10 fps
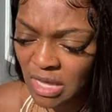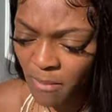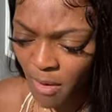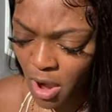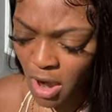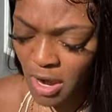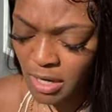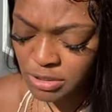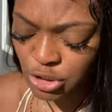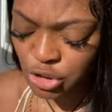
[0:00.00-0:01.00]

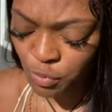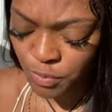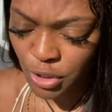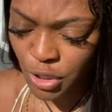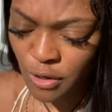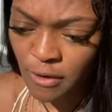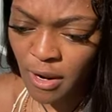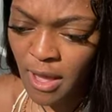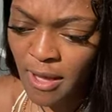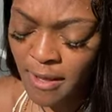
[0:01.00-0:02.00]
Mars, Jupiter,
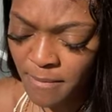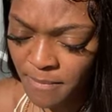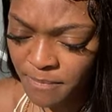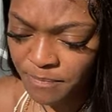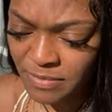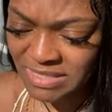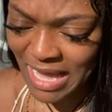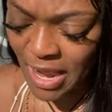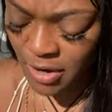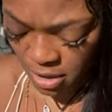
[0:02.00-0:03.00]

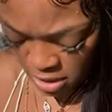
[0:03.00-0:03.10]
Saturn,